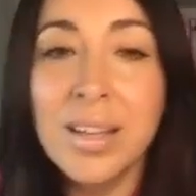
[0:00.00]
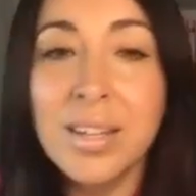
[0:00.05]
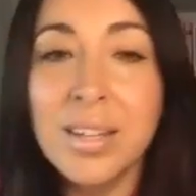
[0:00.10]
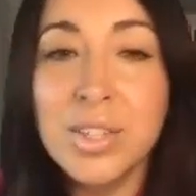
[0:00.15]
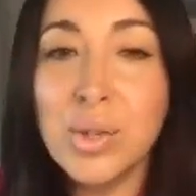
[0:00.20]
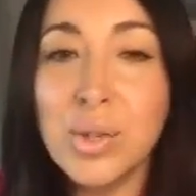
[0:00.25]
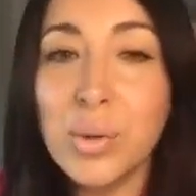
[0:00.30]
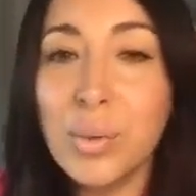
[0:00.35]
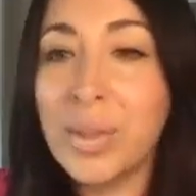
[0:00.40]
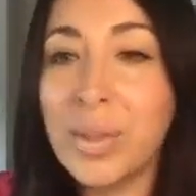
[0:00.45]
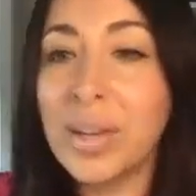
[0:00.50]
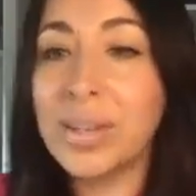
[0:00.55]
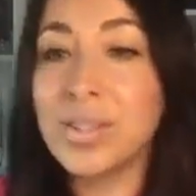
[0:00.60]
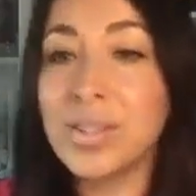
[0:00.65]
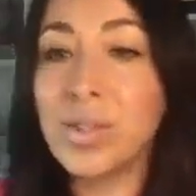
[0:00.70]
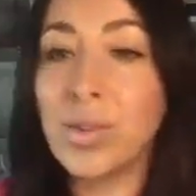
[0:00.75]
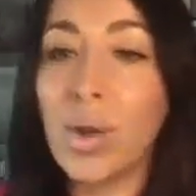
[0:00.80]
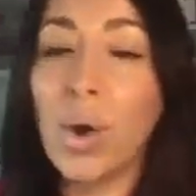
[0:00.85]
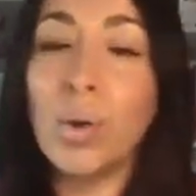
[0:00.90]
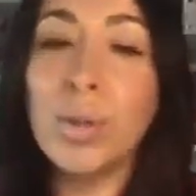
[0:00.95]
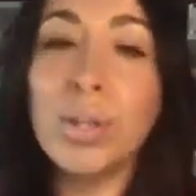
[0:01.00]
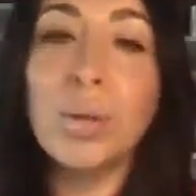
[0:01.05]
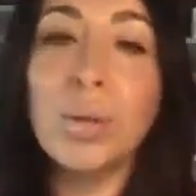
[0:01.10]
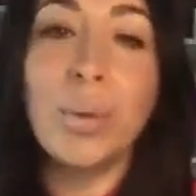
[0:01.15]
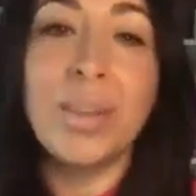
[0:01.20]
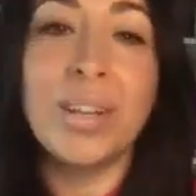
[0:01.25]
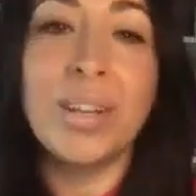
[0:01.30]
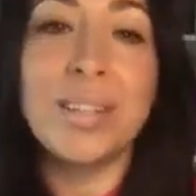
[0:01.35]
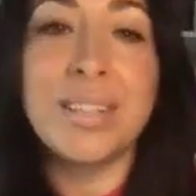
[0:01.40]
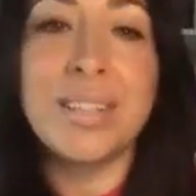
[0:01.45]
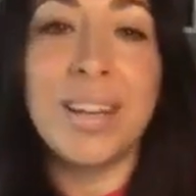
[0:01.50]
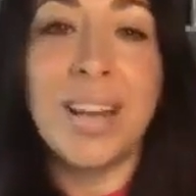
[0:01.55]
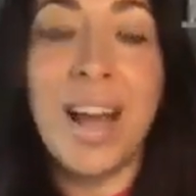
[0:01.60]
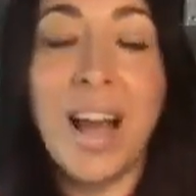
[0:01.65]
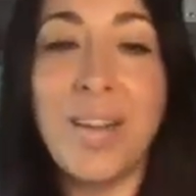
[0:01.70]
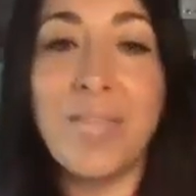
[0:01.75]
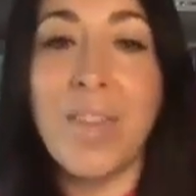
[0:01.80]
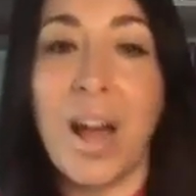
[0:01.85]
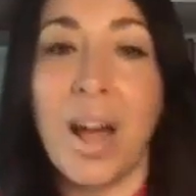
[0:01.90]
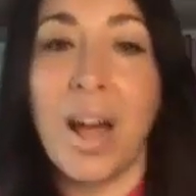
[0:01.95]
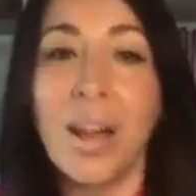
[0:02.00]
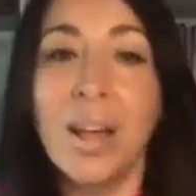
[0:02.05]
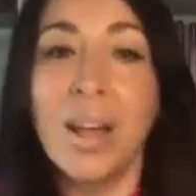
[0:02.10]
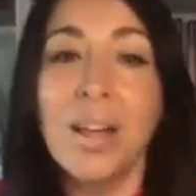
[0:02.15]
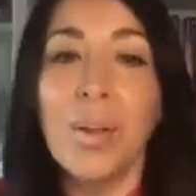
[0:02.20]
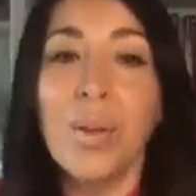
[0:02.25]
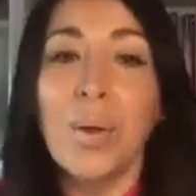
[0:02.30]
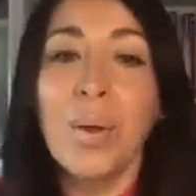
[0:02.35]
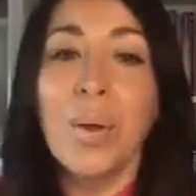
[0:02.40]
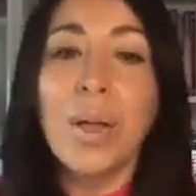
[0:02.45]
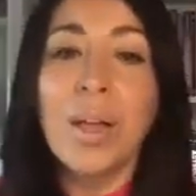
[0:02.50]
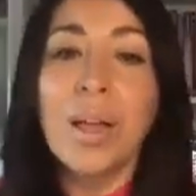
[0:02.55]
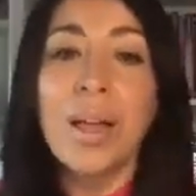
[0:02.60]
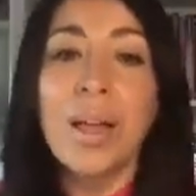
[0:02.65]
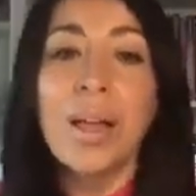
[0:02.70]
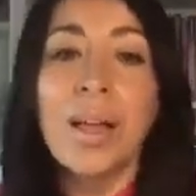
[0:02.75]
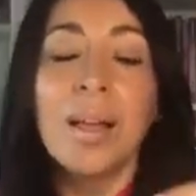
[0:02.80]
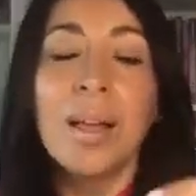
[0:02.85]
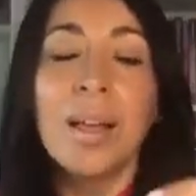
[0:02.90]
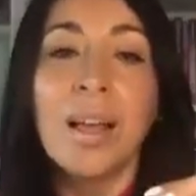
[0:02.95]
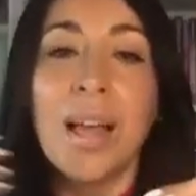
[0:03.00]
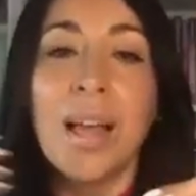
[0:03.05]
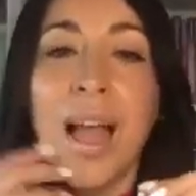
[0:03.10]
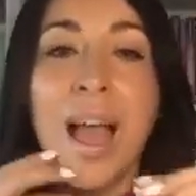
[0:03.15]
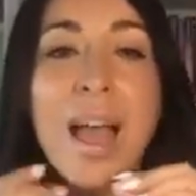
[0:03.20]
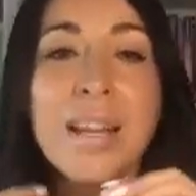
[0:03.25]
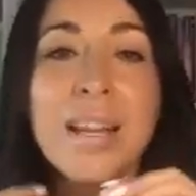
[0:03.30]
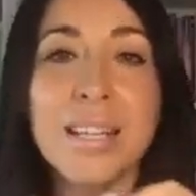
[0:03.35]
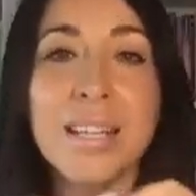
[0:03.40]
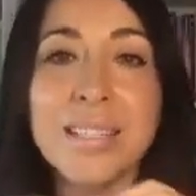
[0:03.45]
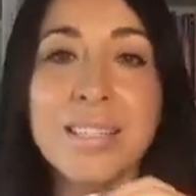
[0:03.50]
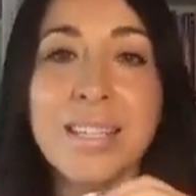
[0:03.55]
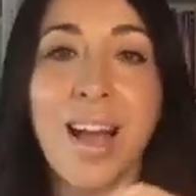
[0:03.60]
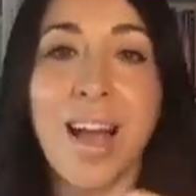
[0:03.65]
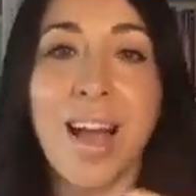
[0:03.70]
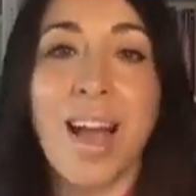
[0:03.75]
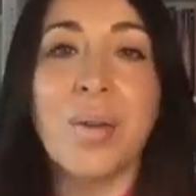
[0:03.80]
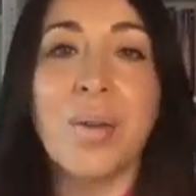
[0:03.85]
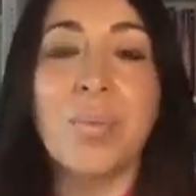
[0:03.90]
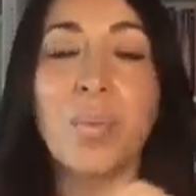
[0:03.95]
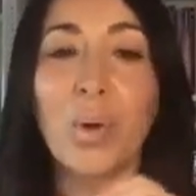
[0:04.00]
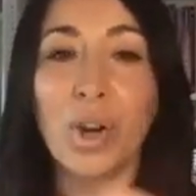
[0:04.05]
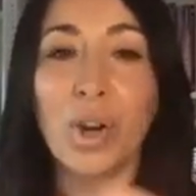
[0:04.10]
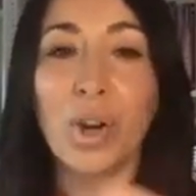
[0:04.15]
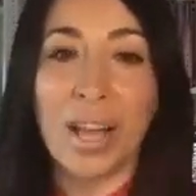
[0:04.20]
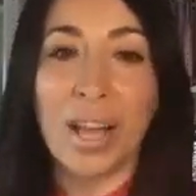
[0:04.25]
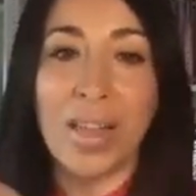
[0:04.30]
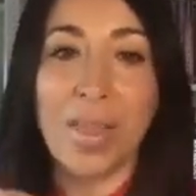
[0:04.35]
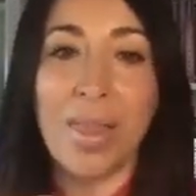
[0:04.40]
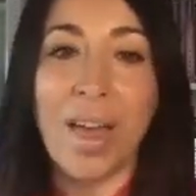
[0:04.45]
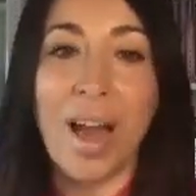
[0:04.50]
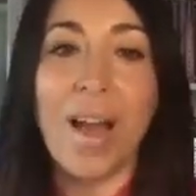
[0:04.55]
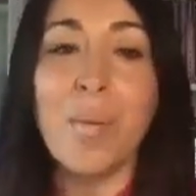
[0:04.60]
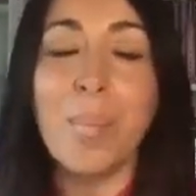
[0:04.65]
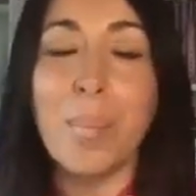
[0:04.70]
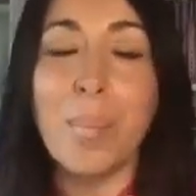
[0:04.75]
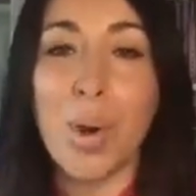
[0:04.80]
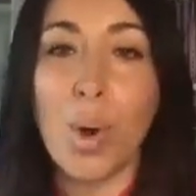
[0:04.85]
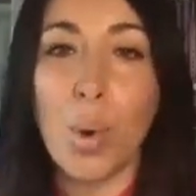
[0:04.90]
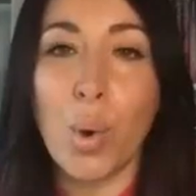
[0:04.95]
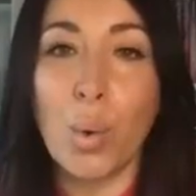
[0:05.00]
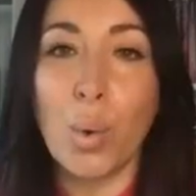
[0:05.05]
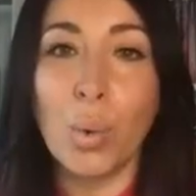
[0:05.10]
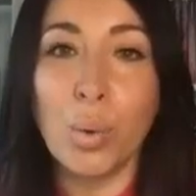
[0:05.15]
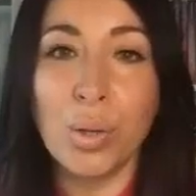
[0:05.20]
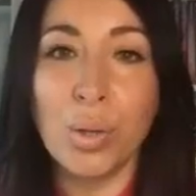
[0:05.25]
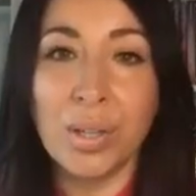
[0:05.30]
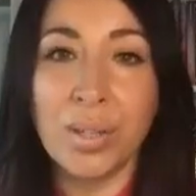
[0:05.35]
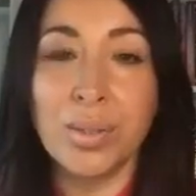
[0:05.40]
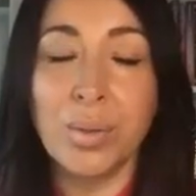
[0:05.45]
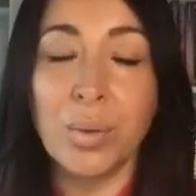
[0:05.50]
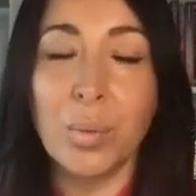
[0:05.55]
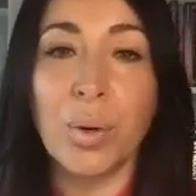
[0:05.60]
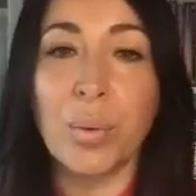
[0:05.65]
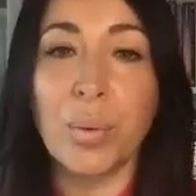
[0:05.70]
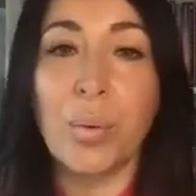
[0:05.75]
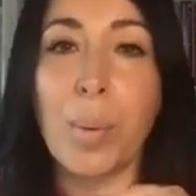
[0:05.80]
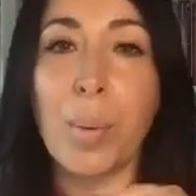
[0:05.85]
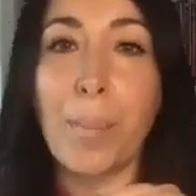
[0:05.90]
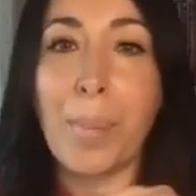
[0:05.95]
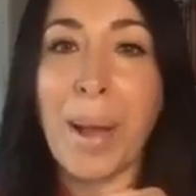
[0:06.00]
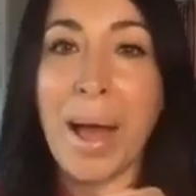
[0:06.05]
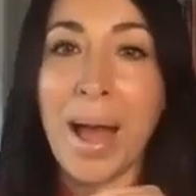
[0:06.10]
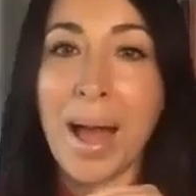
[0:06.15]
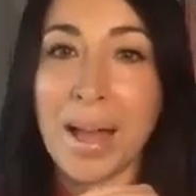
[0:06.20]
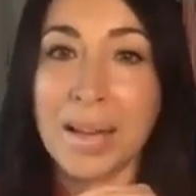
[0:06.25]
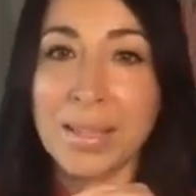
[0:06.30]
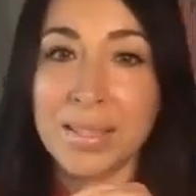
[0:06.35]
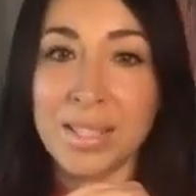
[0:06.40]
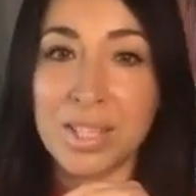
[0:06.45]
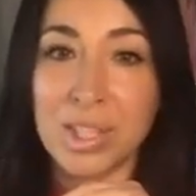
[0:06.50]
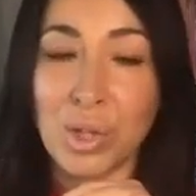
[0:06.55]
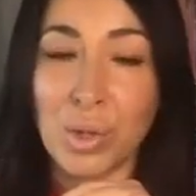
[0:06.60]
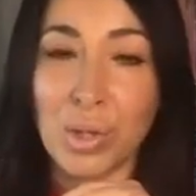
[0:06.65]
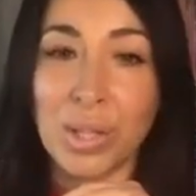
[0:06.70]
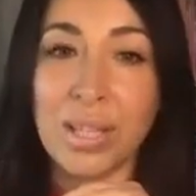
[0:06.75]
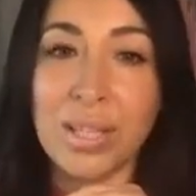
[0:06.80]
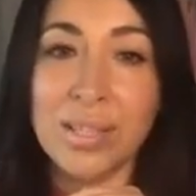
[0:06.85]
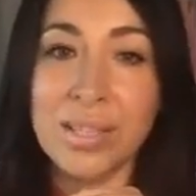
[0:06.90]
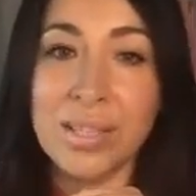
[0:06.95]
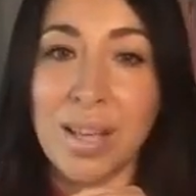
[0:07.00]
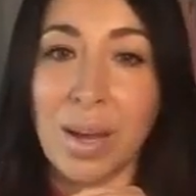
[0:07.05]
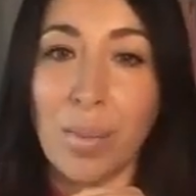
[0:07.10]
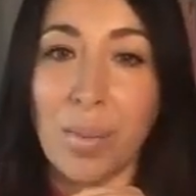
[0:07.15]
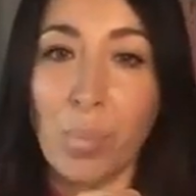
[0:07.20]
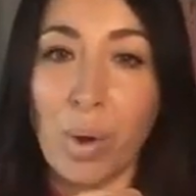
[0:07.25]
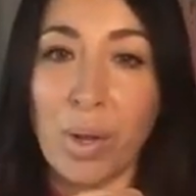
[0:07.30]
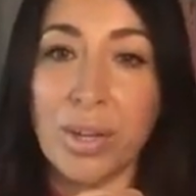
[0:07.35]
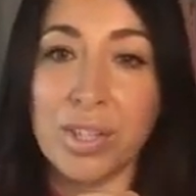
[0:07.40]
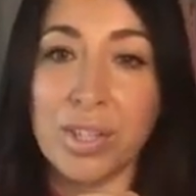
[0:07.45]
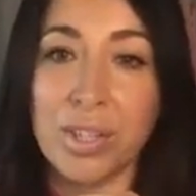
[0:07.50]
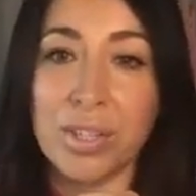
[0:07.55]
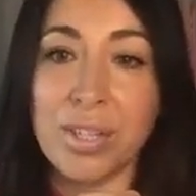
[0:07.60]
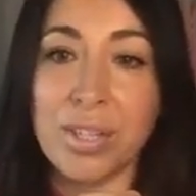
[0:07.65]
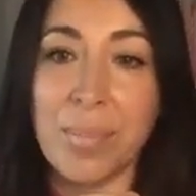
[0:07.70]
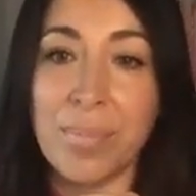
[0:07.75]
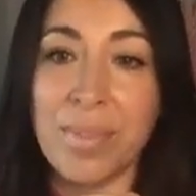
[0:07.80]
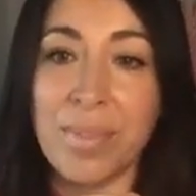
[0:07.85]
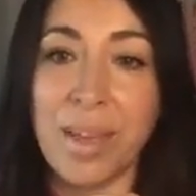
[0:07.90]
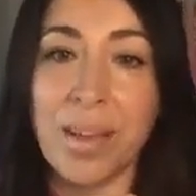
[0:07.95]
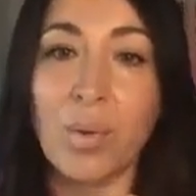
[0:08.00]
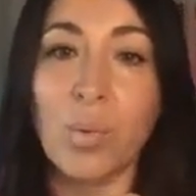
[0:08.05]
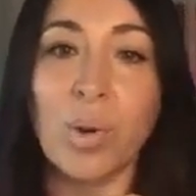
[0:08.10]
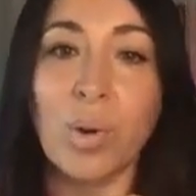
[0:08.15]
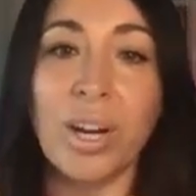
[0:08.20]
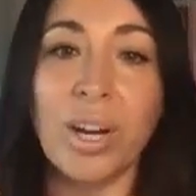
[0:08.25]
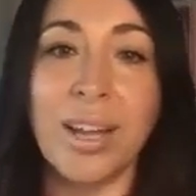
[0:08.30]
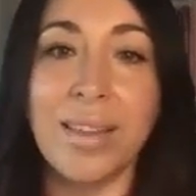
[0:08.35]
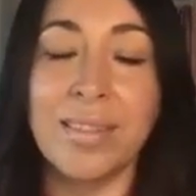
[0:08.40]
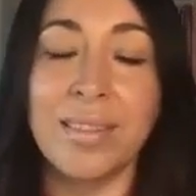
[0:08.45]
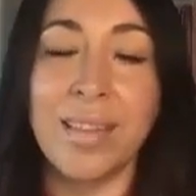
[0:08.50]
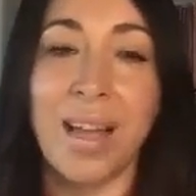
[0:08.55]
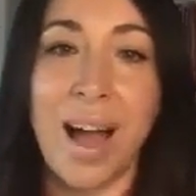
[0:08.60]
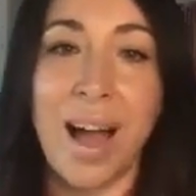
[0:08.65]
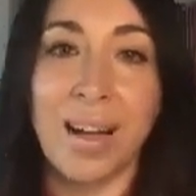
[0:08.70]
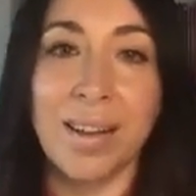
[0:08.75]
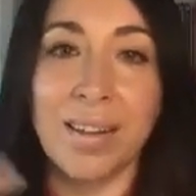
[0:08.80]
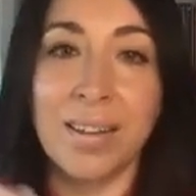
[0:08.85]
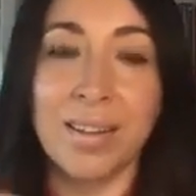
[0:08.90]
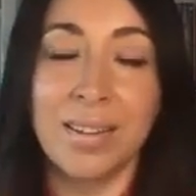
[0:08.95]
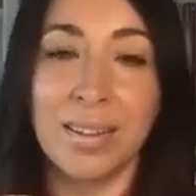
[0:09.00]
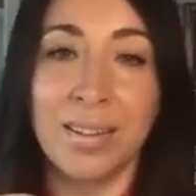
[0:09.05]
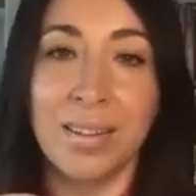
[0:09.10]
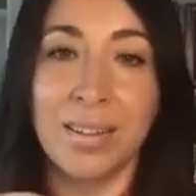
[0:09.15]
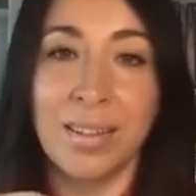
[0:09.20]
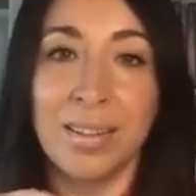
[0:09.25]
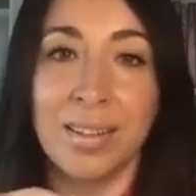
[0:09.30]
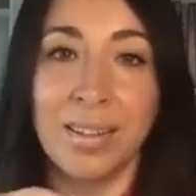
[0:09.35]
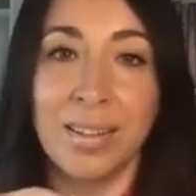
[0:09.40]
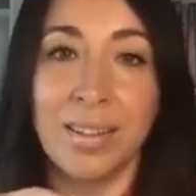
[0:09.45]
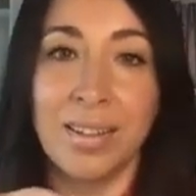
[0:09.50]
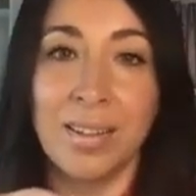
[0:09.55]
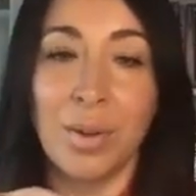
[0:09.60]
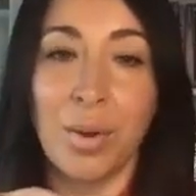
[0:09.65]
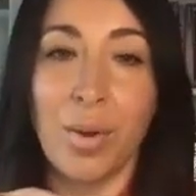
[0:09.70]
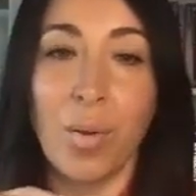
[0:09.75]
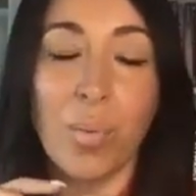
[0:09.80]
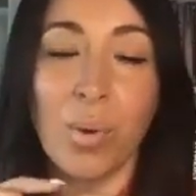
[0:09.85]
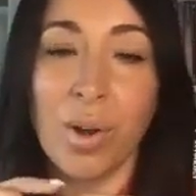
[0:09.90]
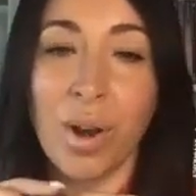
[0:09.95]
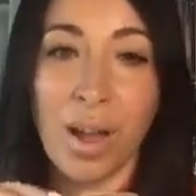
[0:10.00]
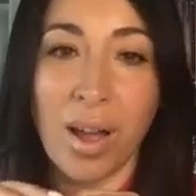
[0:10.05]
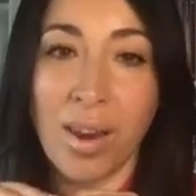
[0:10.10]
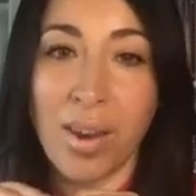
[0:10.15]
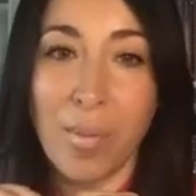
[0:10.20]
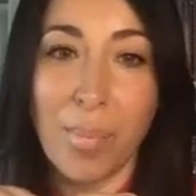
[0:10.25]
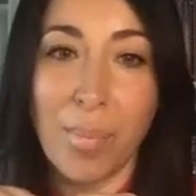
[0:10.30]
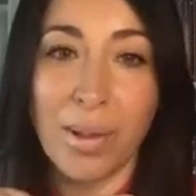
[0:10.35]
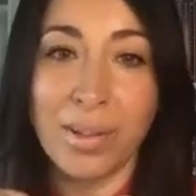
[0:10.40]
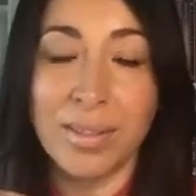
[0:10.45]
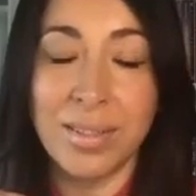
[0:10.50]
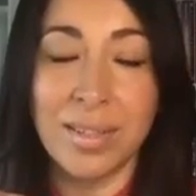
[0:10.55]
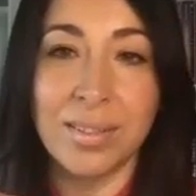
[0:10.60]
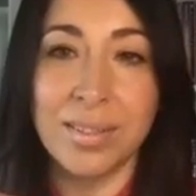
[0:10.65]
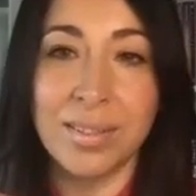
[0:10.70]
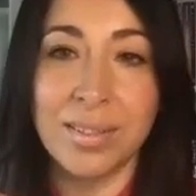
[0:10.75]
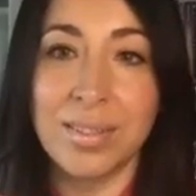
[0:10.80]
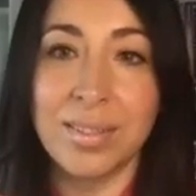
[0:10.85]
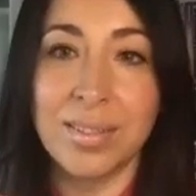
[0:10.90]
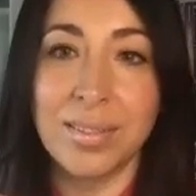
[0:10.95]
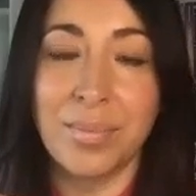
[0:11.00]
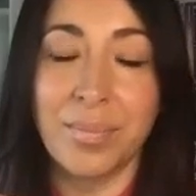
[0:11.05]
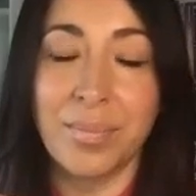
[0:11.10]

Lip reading: do this, or the only one that's gonna have that. Anytime we're in that mode where we're pedestaling someone or something, we're in lack. We're not in abundance.